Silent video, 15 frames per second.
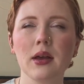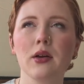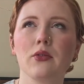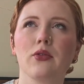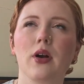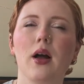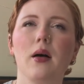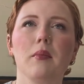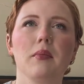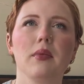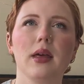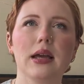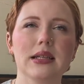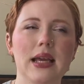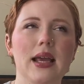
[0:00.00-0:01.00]
from
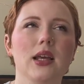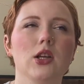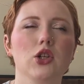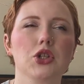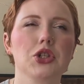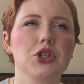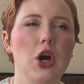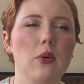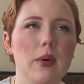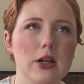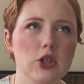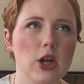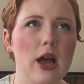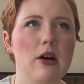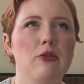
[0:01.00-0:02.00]
it taking so
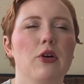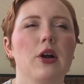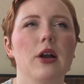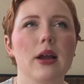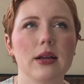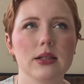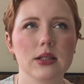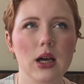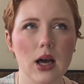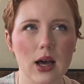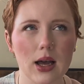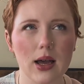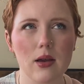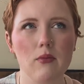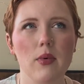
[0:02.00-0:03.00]
much effort and
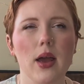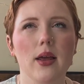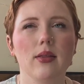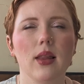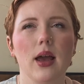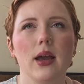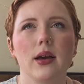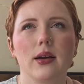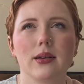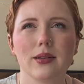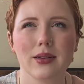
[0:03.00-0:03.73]
time and like